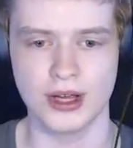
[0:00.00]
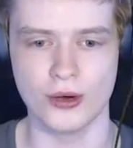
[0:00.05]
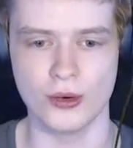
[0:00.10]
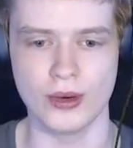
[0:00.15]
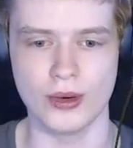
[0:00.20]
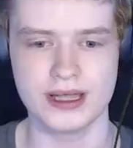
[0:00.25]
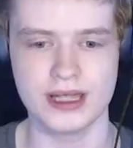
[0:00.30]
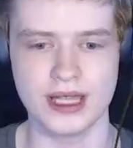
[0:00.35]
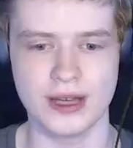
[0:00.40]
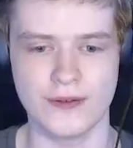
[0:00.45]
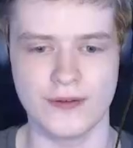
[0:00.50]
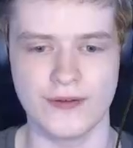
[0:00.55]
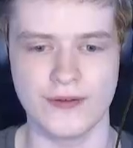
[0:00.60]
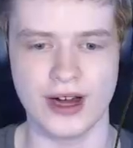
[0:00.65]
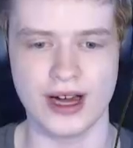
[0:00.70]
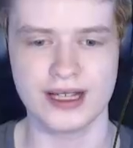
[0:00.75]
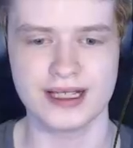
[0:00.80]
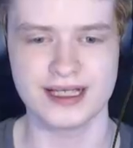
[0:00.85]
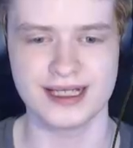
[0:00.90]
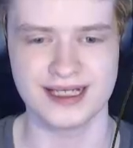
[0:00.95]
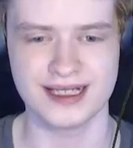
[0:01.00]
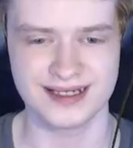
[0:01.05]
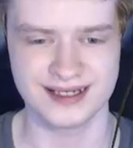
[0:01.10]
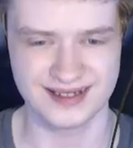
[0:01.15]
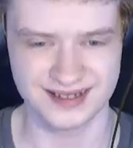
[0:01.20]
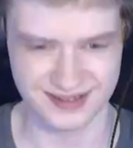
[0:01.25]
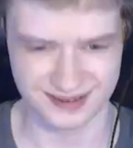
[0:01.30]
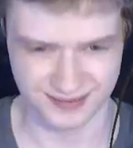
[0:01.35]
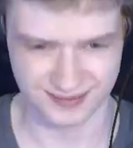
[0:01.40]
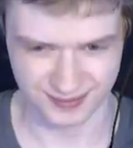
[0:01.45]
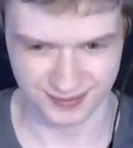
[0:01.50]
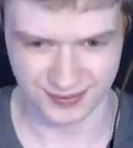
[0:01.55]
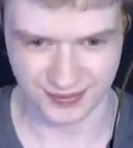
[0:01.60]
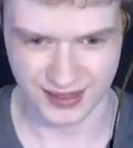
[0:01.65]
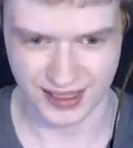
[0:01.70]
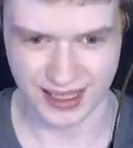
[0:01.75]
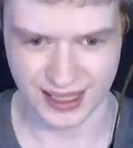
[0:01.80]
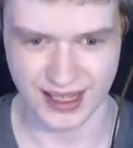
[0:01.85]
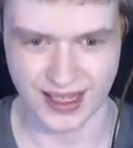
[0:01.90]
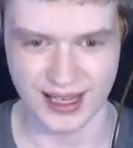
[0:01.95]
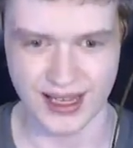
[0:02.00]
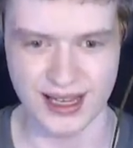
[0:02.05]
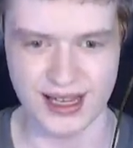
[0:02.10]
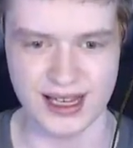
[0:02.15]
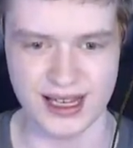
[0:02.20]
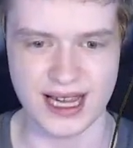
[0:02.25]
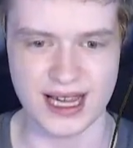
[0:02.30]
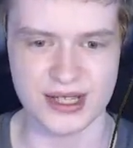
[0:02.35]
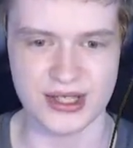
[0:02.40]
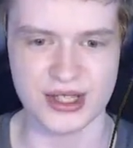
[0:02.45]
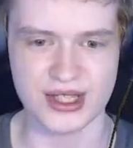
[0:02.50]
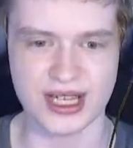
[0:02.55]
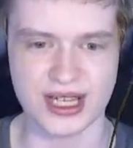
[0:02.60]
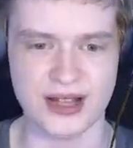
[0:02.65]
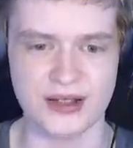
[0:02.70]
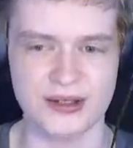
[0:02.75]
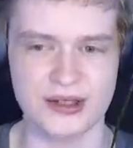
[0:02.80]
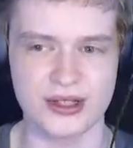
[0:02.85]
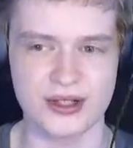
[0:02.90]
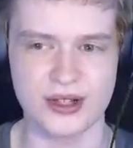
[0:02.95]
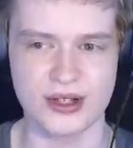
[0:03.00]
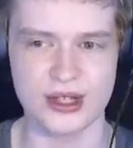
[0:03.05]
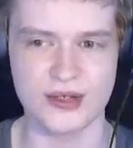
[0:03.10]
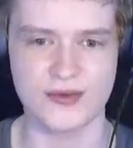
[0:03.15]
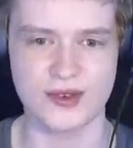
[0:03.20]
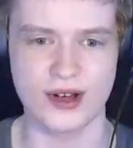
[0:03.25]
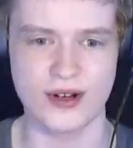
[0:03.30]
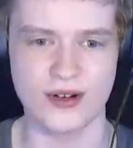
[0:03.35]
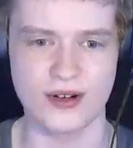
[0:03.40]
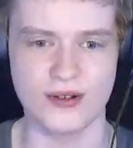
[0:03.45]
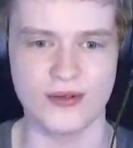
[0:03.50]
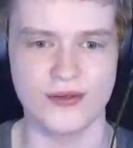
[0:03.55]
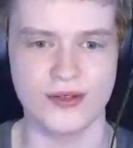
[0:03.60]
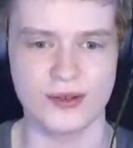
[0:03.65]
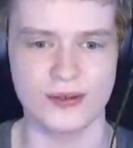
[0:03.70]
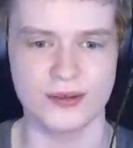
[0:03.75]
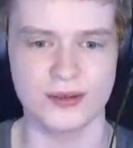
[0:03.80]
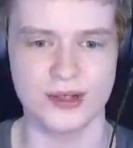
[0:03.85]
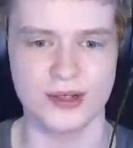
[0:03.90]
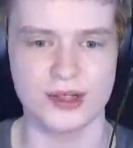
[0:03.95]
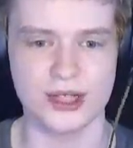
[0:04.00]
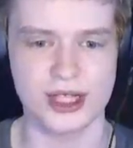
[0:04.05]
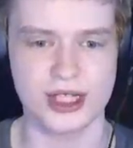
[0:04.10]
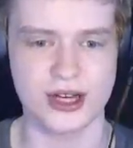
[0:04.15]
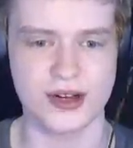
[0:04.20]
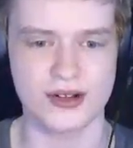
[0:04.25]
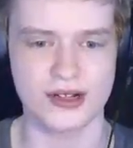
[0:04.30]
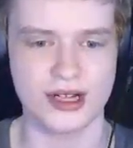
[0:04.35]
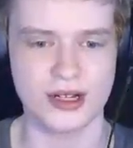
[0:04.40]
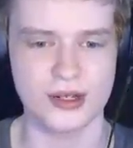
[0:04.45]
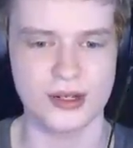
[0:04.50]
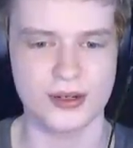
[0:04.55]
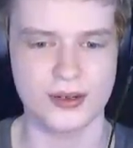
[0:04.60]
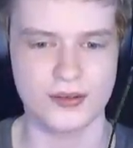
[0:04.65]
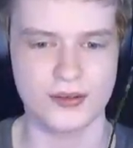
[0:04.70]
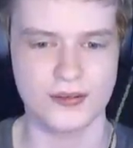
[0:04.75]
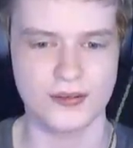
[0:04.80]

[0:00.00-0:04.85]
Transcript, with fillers: What the fuck? Yeah, a skeleton just fell from the staircase.